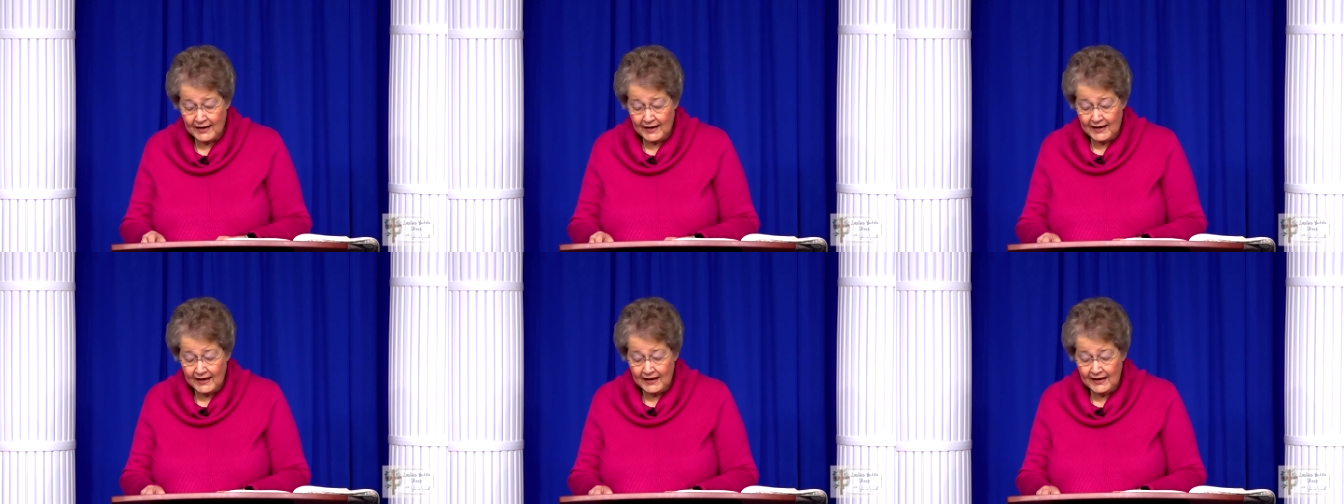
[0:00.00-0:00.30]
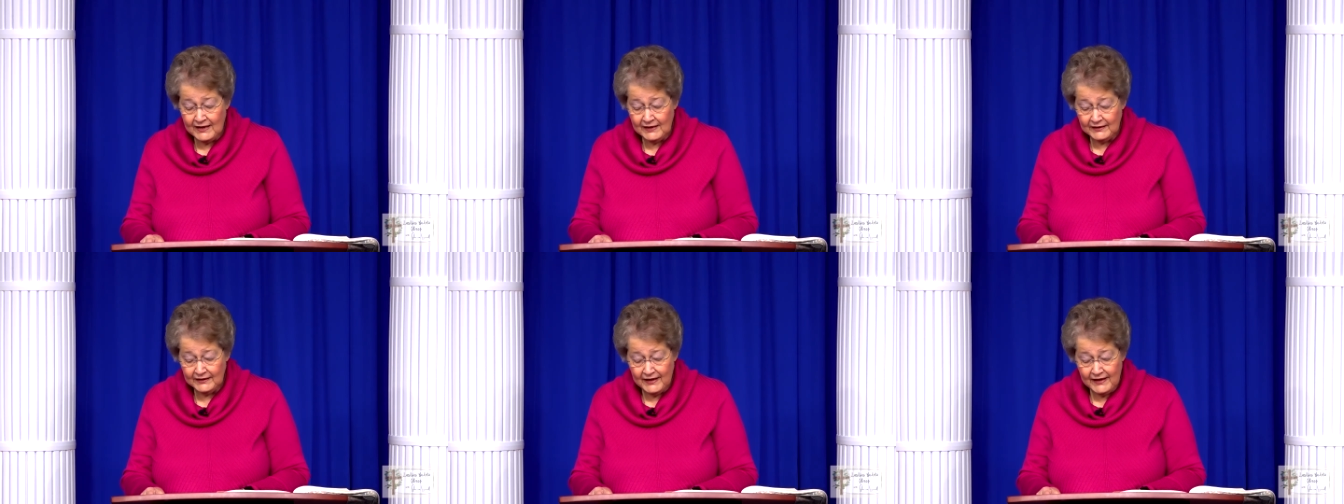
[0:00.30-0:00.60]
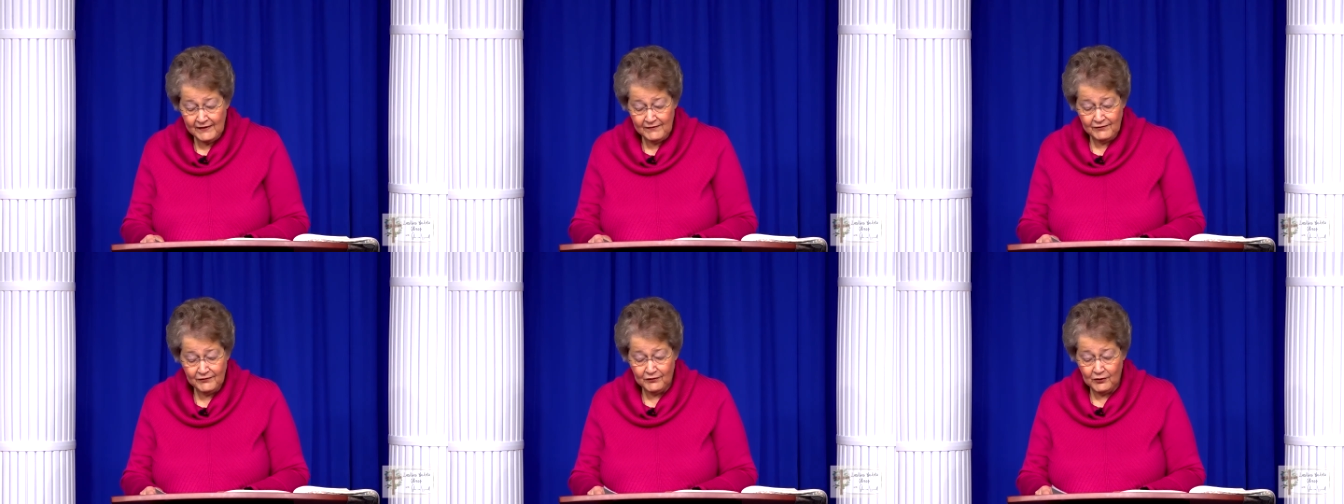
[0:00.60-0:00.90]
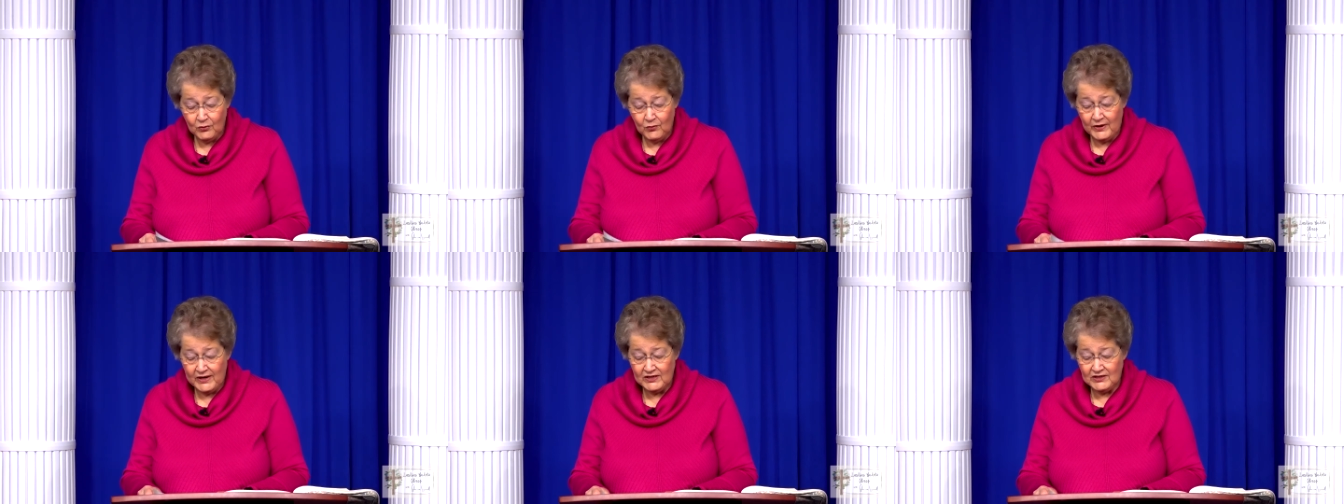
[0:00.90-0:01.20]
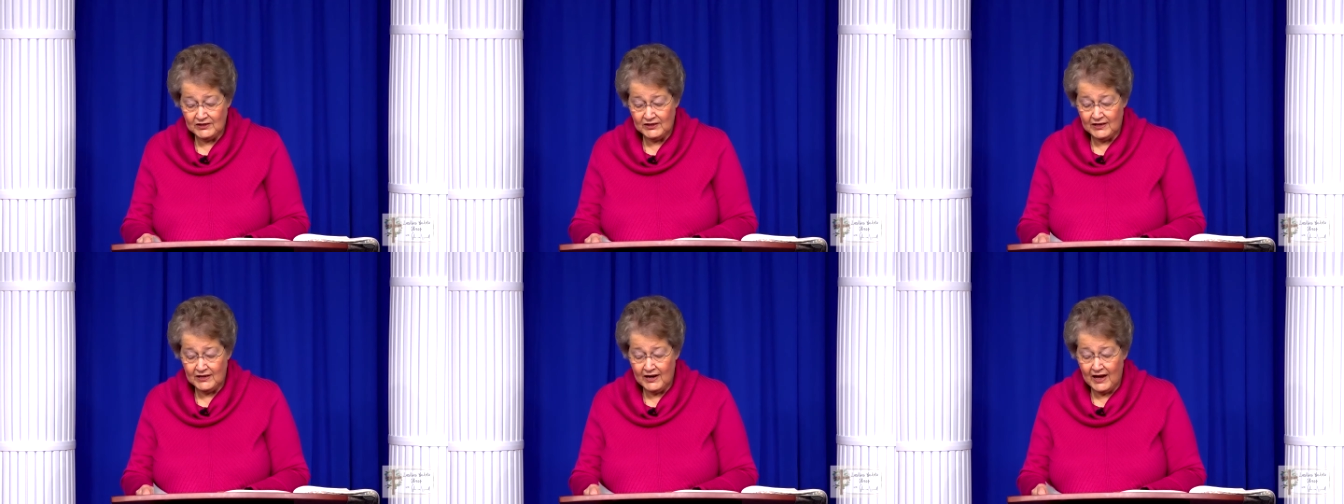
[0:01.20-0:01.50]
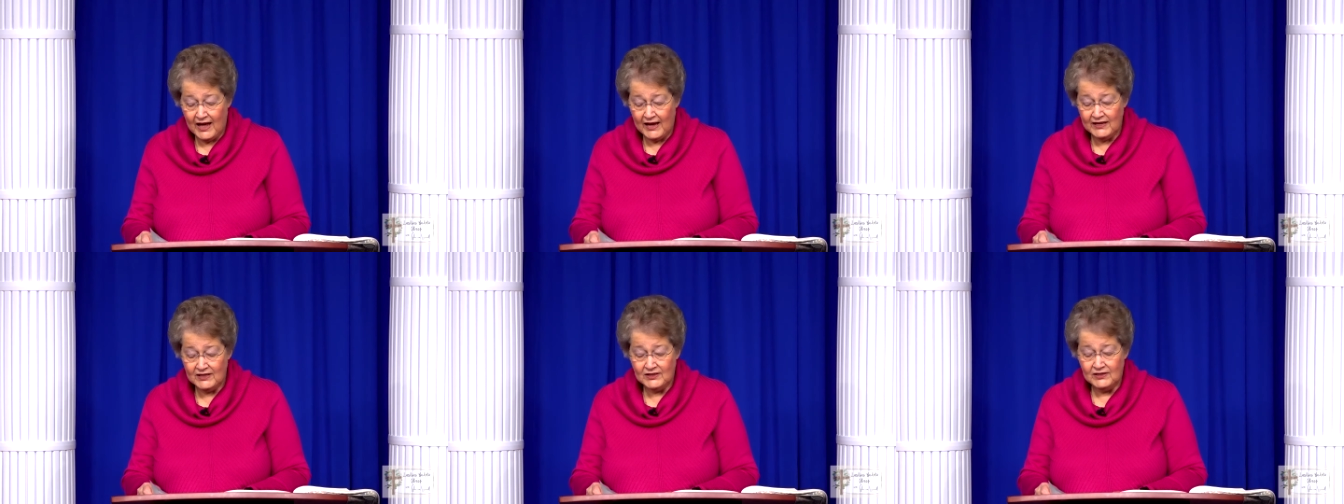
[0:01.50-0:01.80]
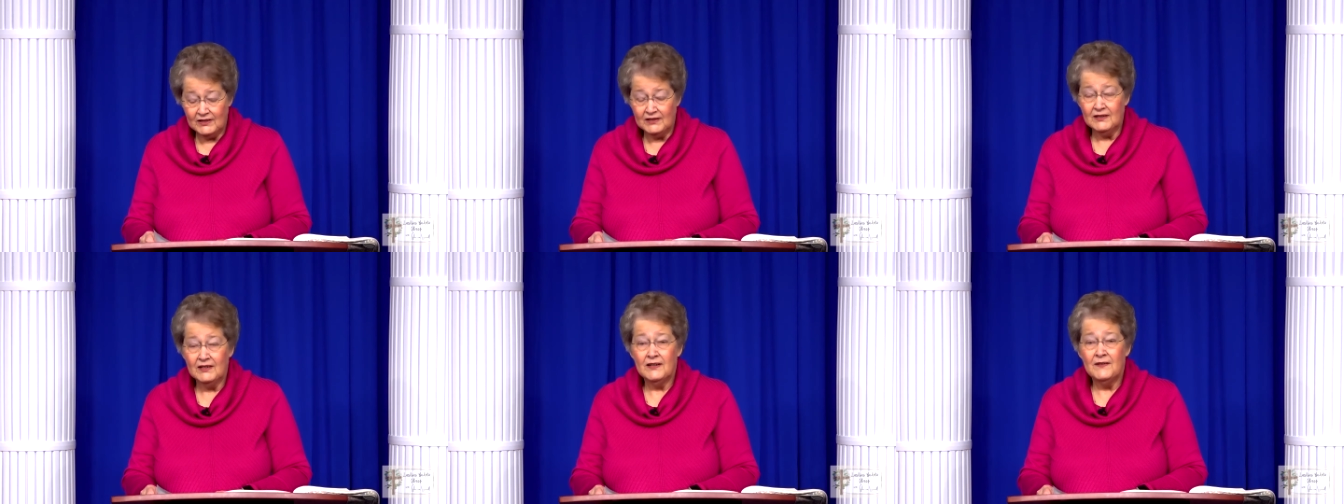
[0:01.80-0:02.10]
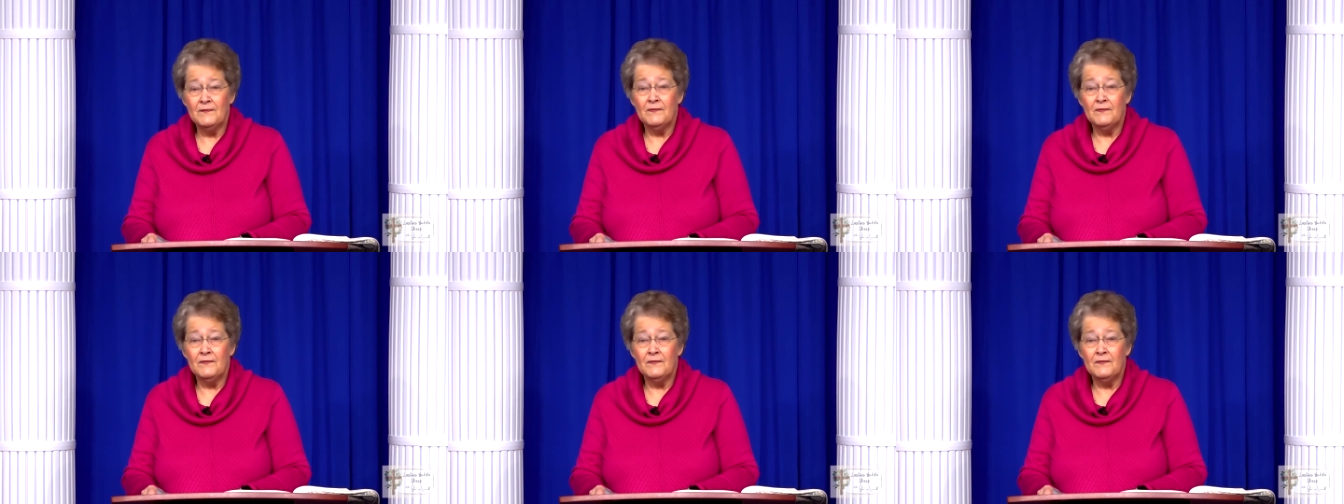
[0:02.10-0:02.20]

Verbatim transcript: He lived for Wednesday nights, and